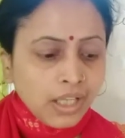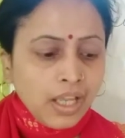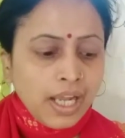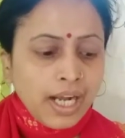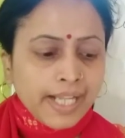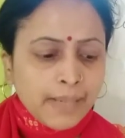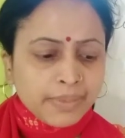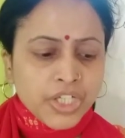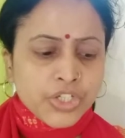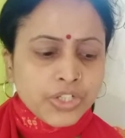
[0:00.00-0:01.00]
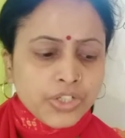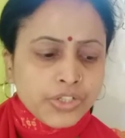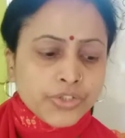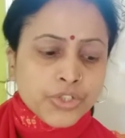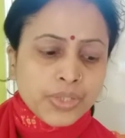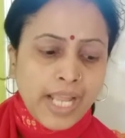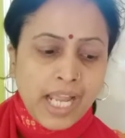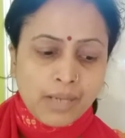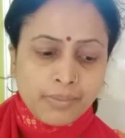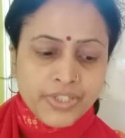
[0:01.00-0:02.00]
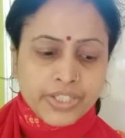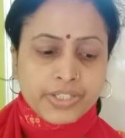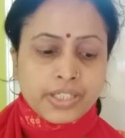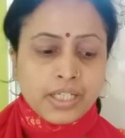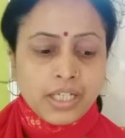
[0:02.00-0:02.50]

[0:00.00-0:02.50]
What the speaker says: Adaptation to the habitat.